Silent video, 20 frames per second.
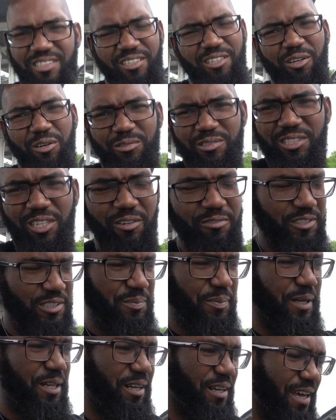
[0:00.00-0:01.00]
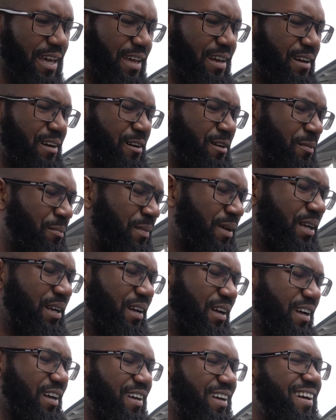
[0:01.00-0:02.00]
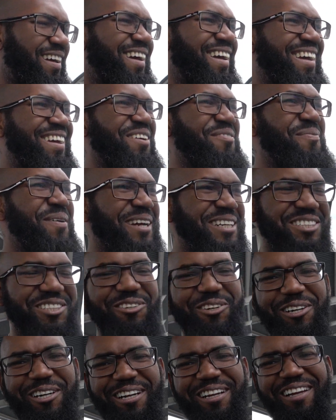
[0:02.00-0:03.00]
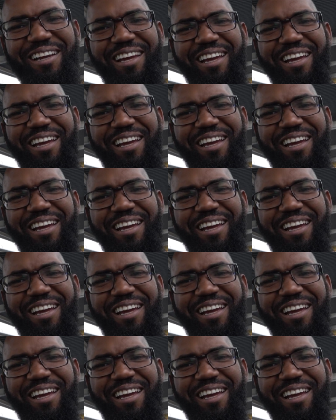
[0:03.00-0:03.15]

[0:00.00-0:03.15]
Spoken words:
You know, selfless plug, and make sure